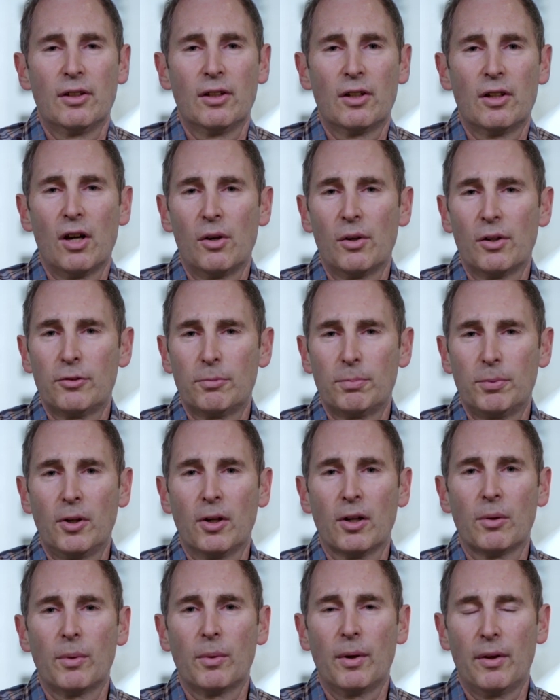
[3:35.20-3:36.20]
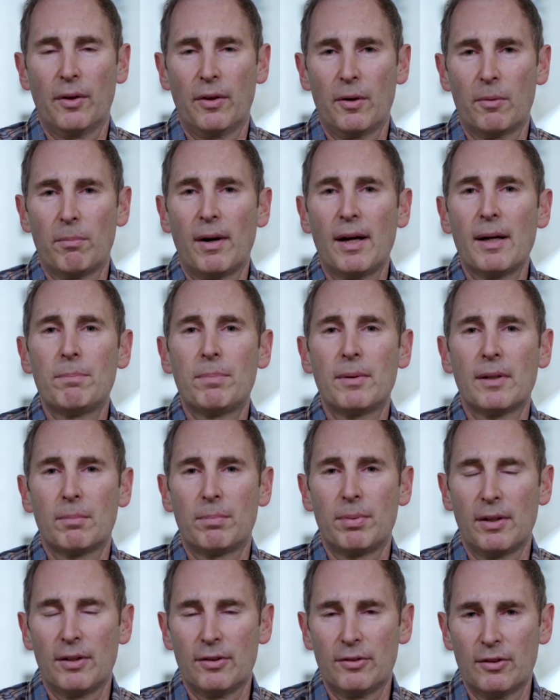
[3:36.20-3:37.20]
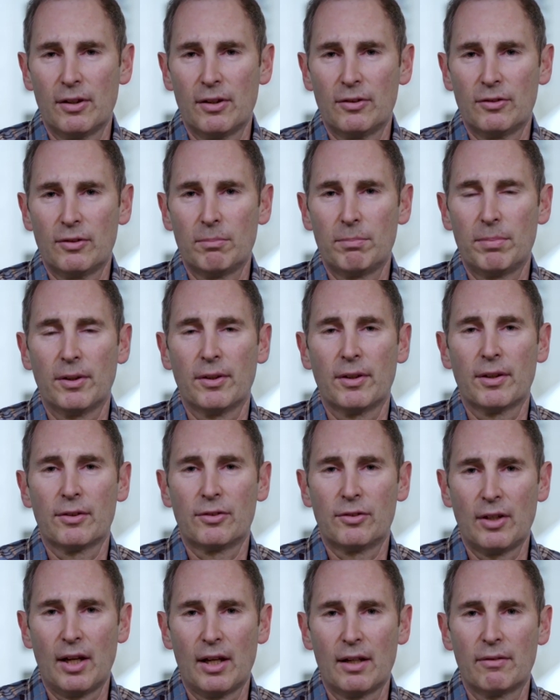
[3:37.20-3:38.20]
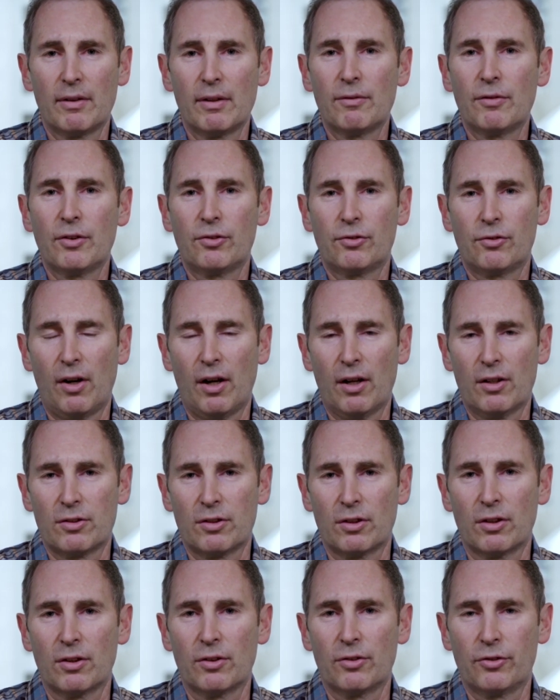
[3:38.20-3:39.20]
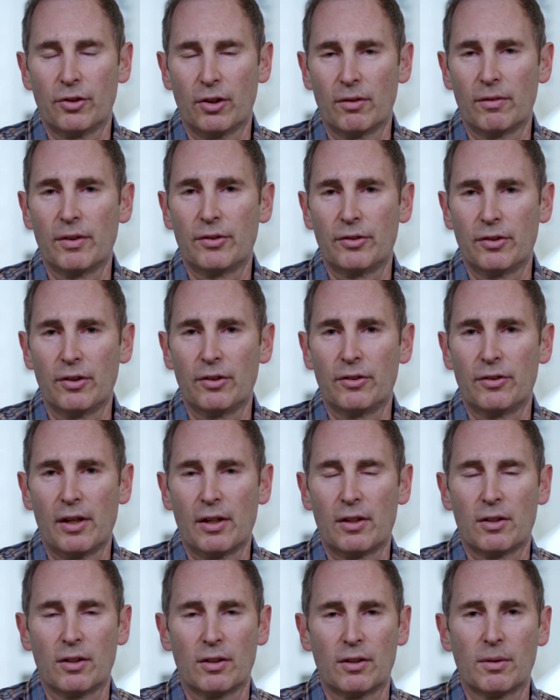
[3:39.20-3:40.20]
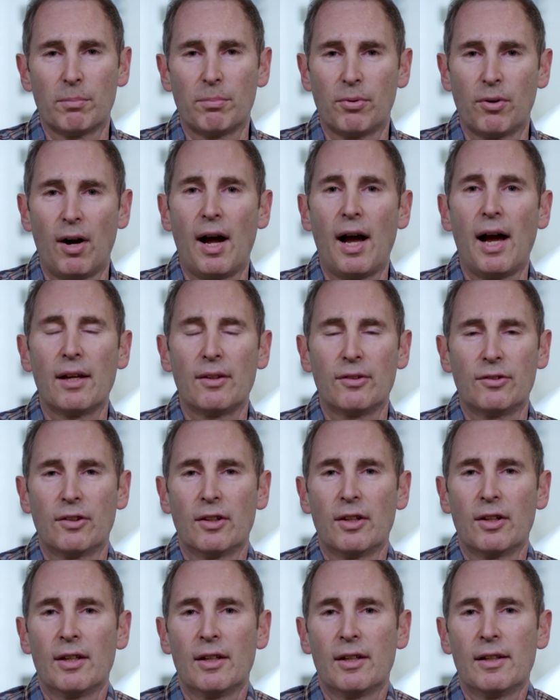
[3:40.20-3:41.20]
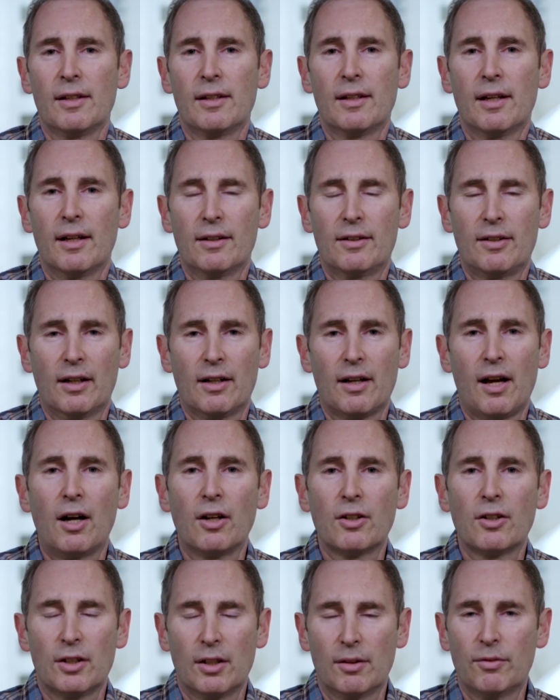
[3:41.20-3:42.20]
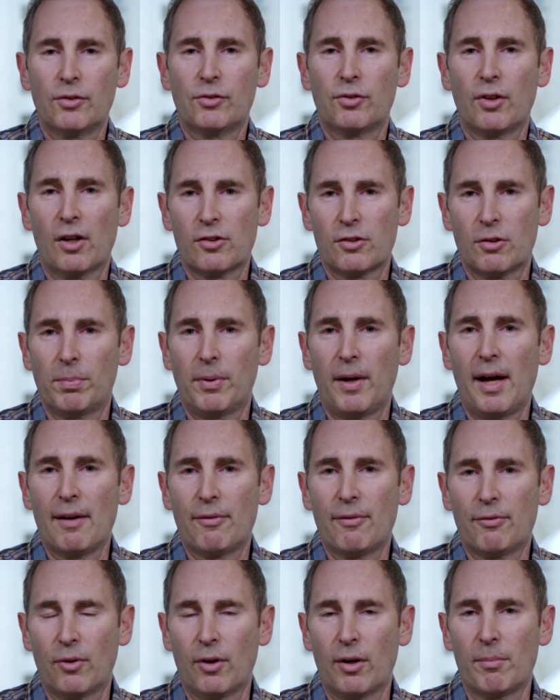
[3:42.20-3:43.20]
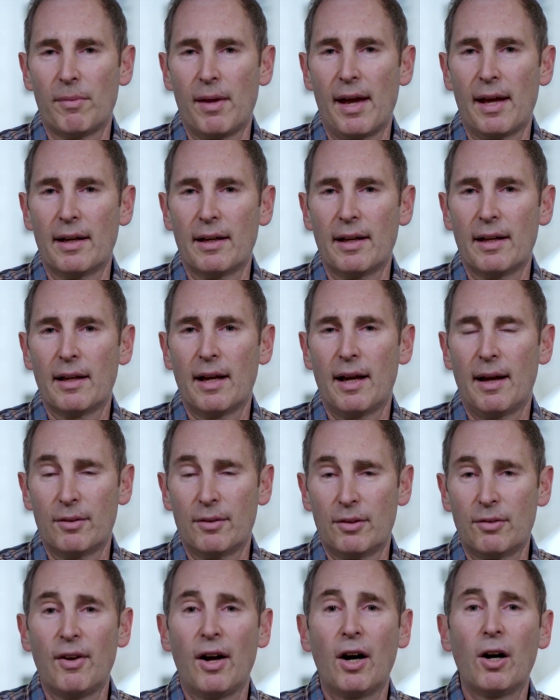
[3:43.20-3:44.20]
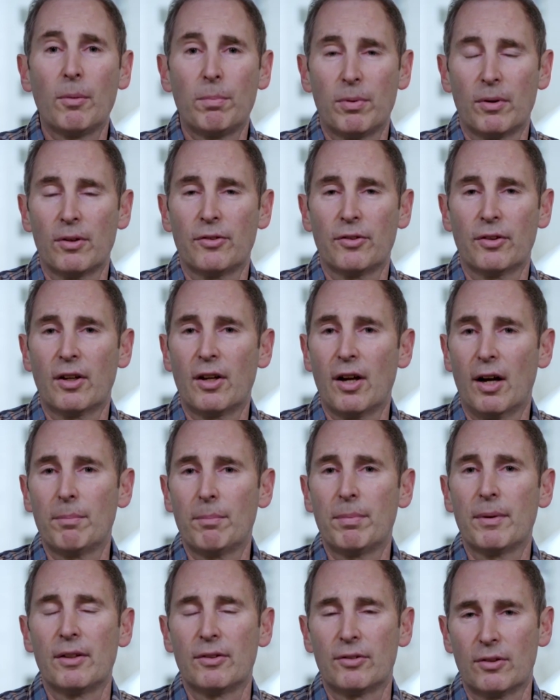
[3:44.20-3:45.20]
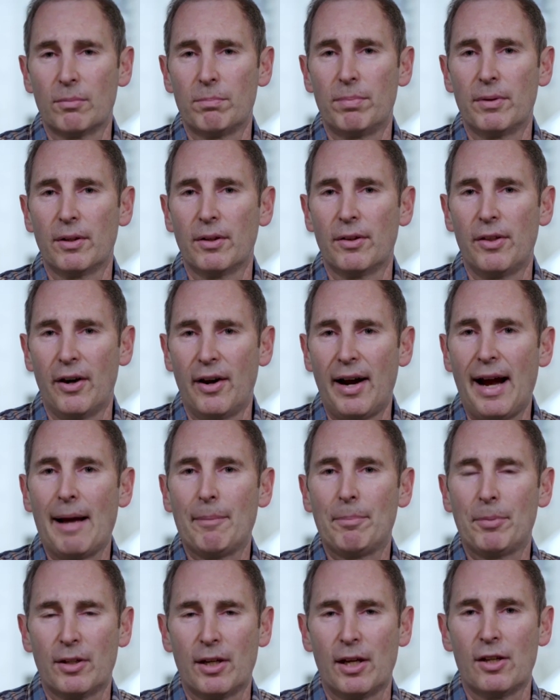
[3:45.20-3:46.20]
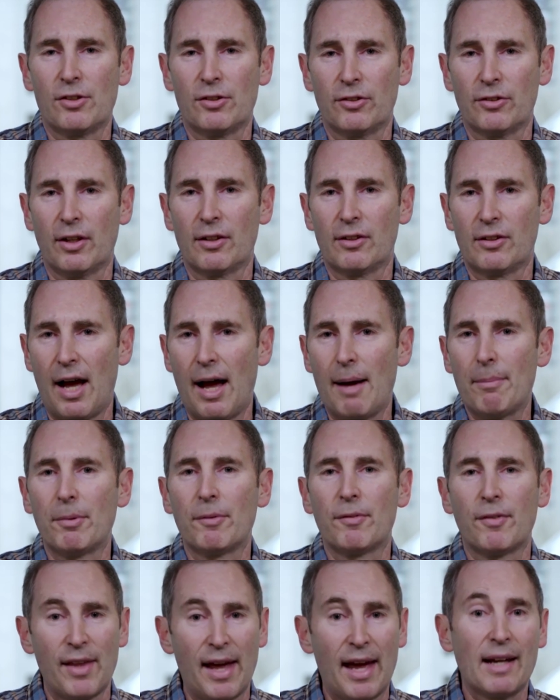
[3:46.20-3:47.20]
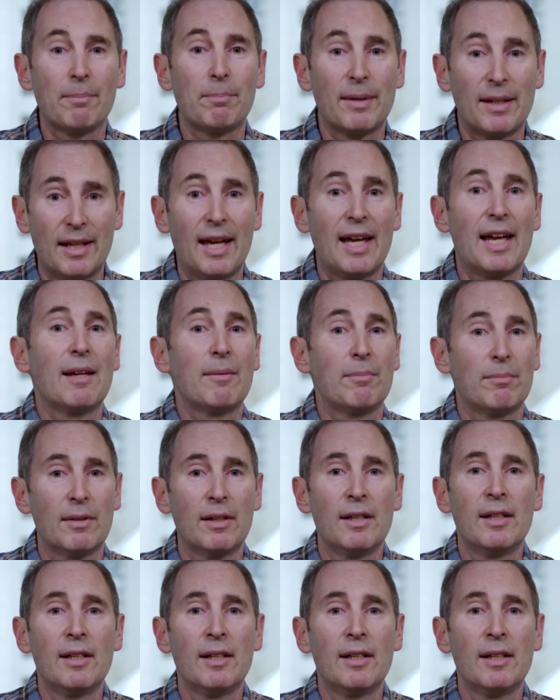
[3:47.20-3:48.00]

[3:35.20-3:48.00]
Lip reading: go explore whether there might be a business in building a set of infrastructure services that could comprise a technology infrastructure platform that developers and companies could build their applications on top of, and that became